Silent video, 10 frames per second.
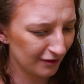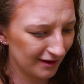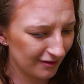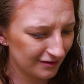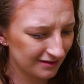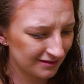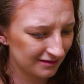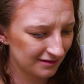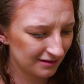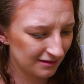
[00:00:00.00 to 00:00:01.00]
brown,
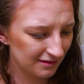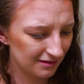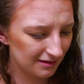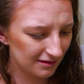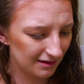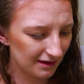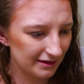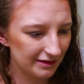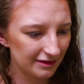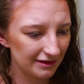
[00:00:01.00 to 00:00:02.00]

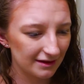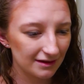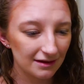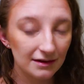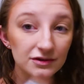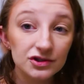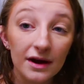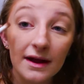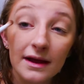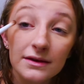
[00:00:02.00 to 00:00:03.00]
I think, and
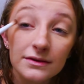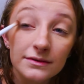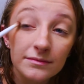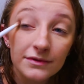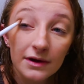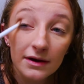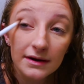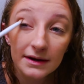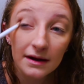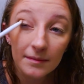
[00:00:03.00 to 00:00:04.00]
try and
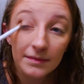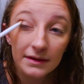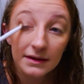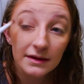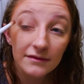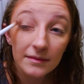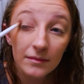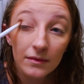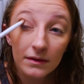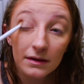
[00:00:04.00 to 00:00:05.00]
darken up it even
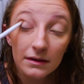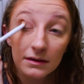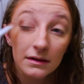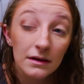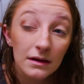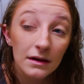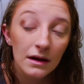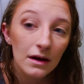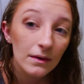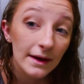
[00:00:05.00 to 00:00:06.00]
more.
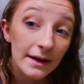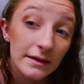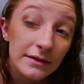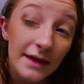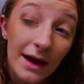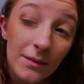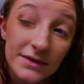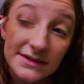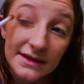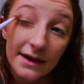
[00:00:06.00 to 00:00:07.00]
Okay, that
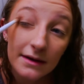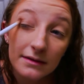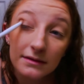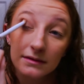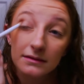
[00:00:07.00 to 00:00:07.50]
one's there.